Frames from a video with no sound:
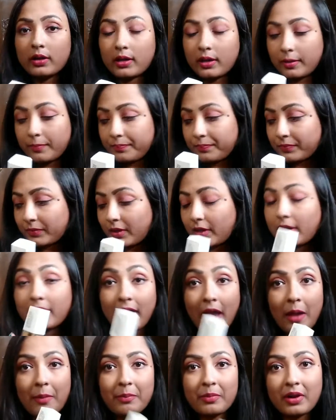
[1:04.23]
on
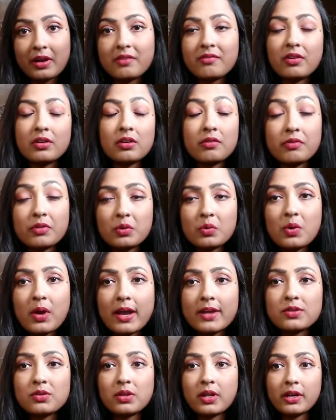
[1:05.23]
camera in front of you
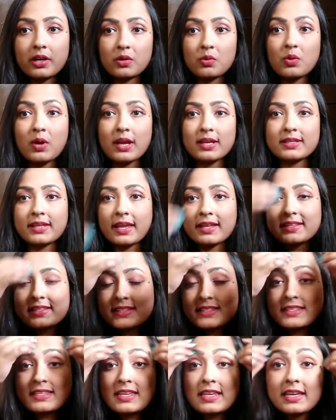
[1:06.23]
guys so that you guys
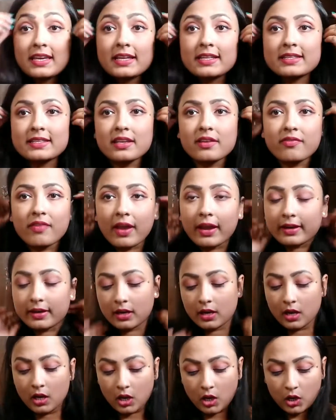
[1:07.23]
can see its
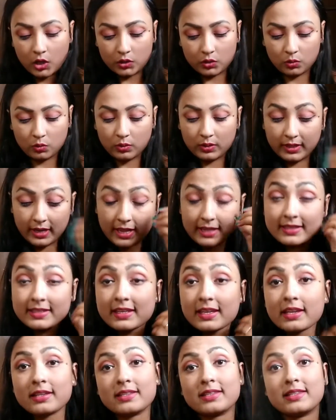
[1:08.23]
effect. So
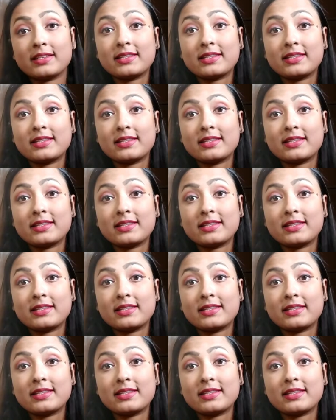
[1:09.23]
let's